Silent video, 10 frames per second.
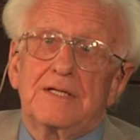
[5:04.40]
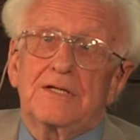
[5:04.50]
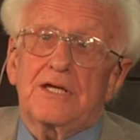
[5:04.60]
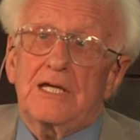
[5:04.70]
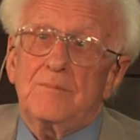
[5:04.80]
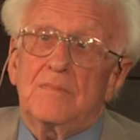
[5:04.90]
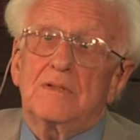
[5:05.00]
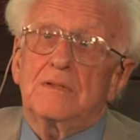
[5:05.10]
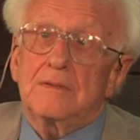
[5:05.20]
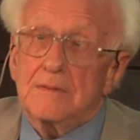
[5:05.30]
came
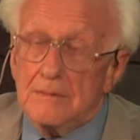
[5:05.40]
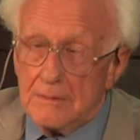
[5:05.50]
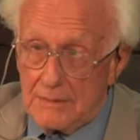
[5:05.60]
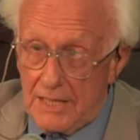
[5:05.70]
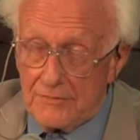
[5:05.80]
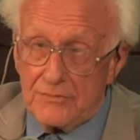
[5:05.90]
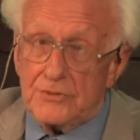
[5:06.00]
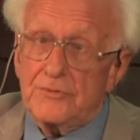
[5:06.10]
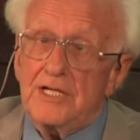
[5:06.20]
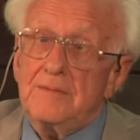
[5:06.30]
half of
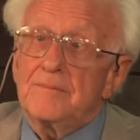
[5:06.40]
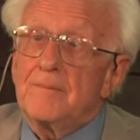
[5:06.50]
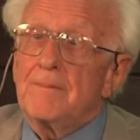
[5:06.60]
the way,